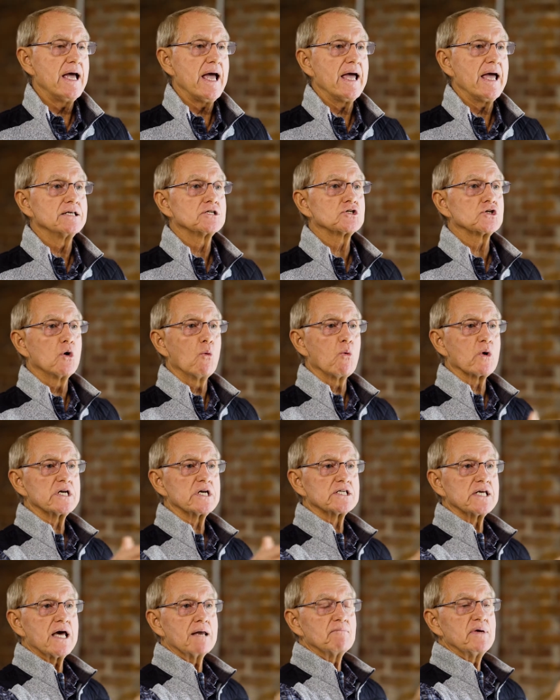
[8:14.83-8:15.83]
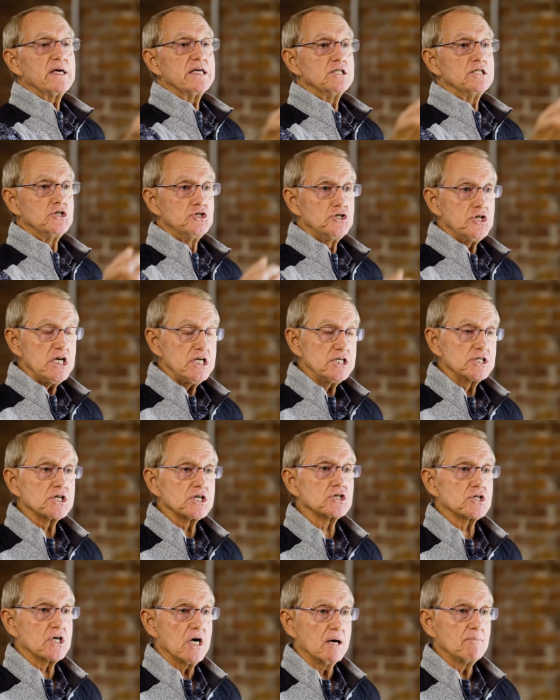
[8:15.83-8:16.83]
And so, what does that mean?
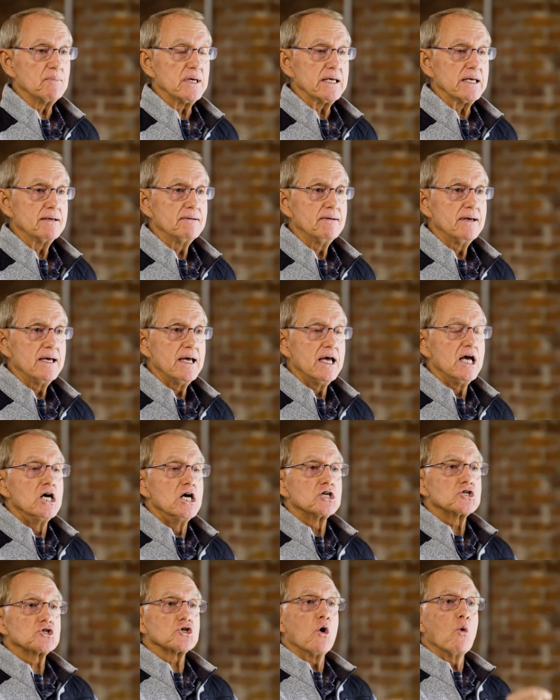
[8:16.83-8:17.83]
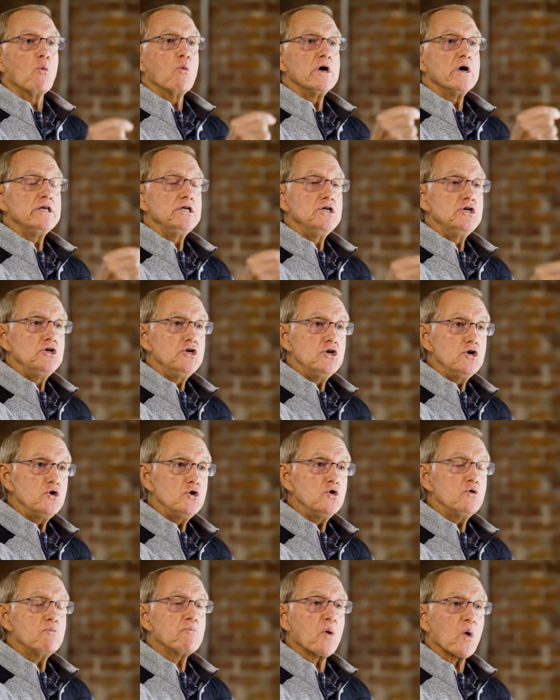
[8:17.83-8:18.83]
Jesus coming. So when
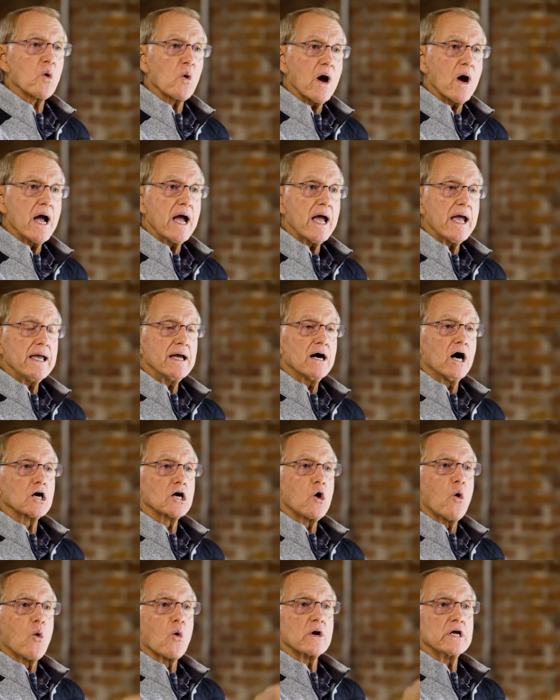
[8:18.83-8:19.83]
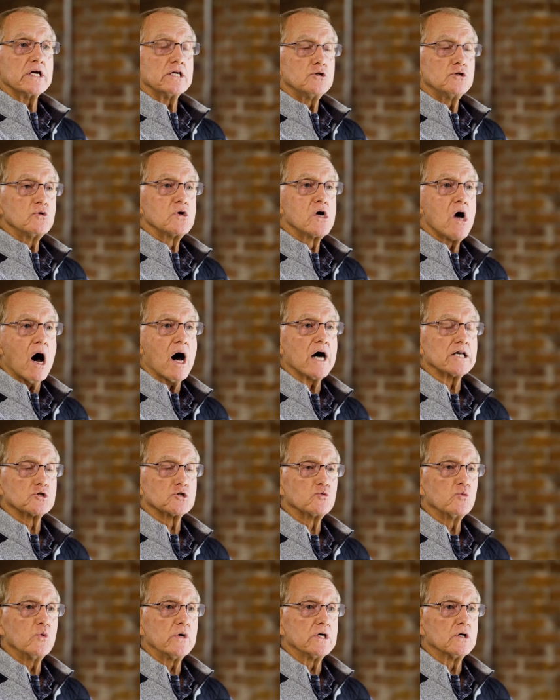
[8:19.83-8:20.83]
you pray according to
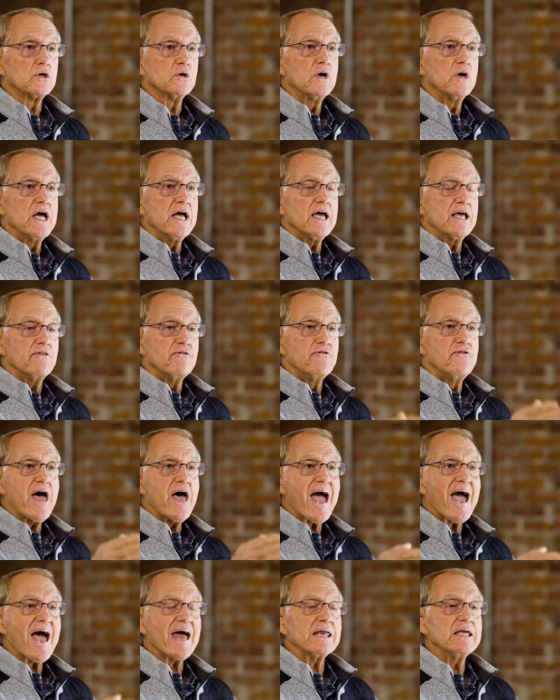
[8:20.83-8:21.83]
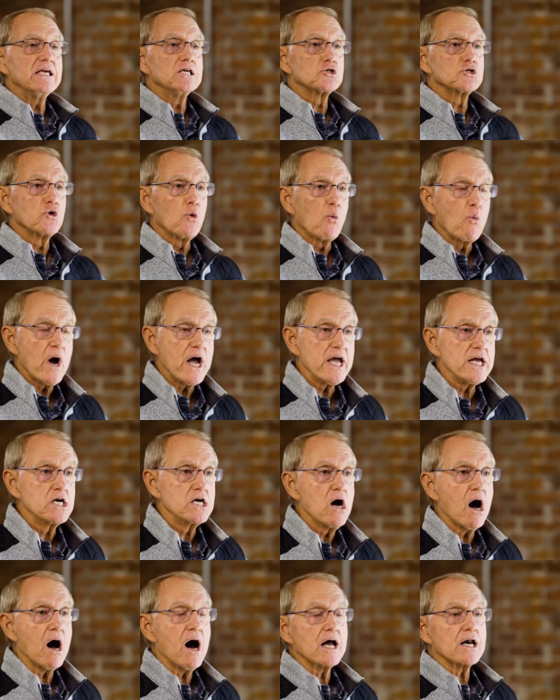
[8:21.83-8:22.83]
God's will, that is the way
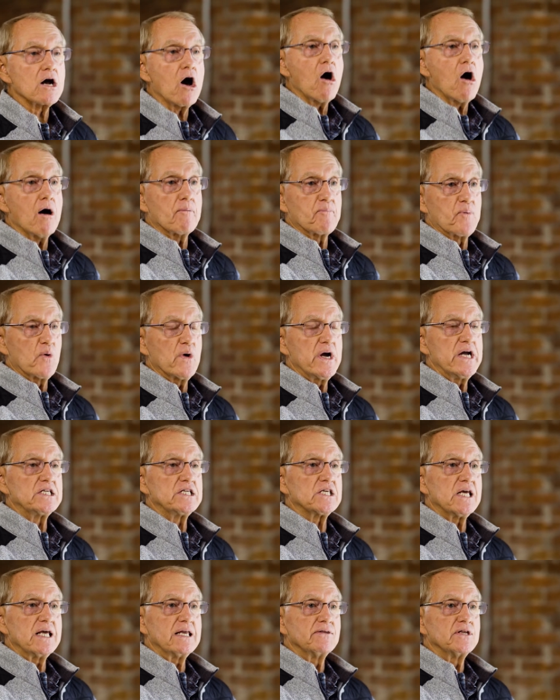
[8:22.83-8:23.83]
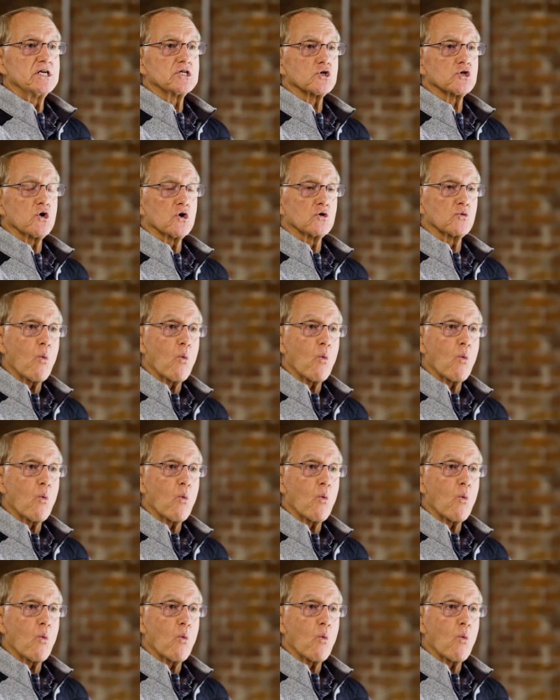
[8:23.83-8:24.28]
God operates in this earth.